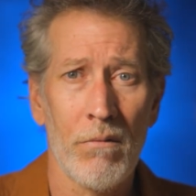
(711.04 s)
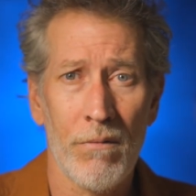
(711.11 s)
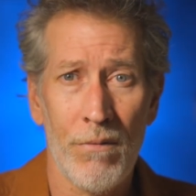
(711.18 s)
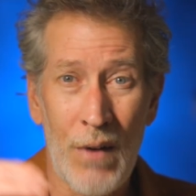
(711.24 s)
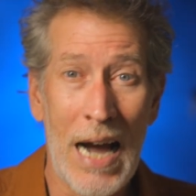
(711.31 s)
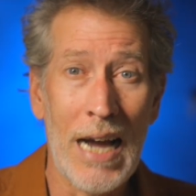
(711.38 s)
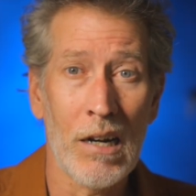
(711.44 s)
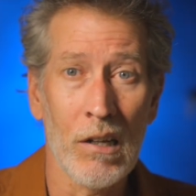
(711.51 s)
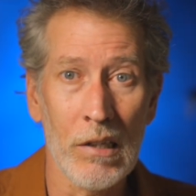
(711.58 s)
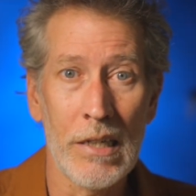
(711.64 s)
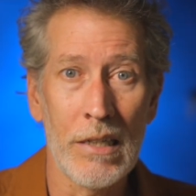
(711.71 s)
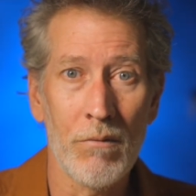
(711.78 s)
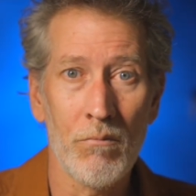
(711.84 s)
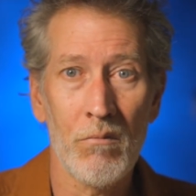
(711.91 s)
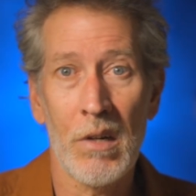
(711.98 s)

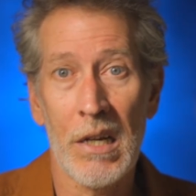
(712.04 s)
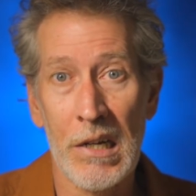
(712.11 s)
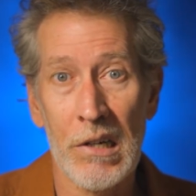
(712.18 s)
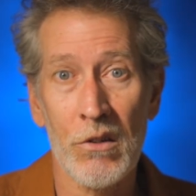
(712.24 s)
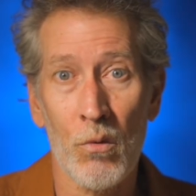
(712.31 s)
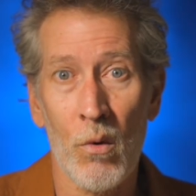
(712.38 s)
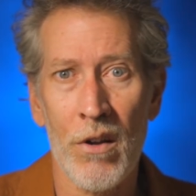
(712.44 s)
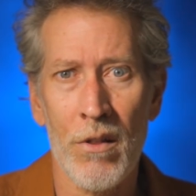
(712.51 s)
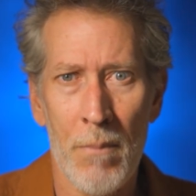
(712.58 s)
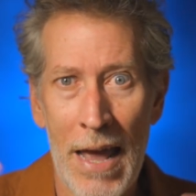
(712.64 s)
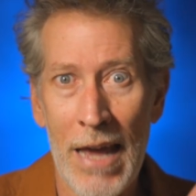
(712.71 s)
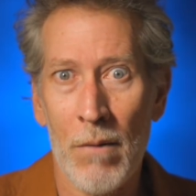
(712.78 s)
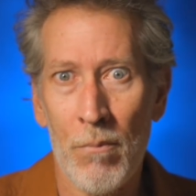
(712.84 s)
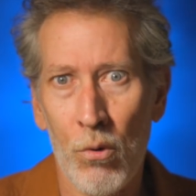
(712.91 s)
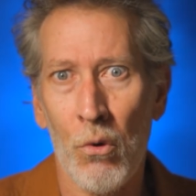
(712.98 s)
finally, here's where the
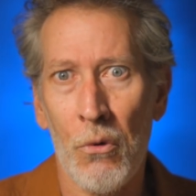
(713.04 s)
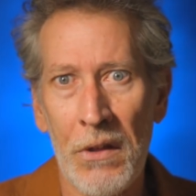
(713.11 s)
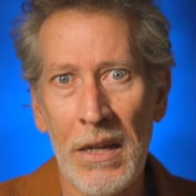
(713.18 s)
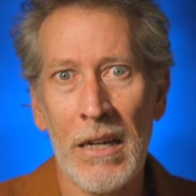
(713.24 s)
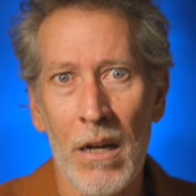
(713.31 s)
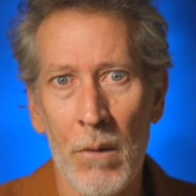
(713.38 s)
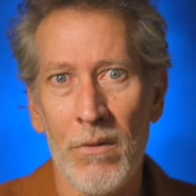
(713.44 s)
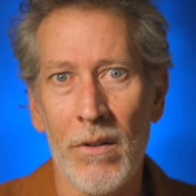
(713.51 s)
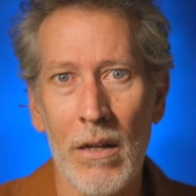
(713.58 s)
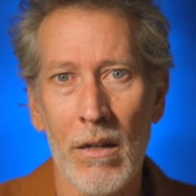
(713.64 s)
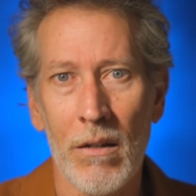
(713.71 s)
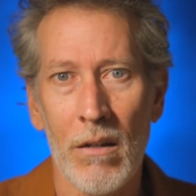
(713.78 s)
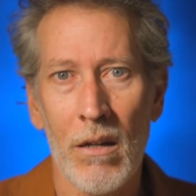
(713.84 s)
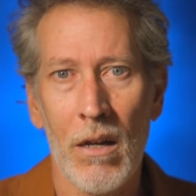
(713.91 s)
mana pool thing comes in.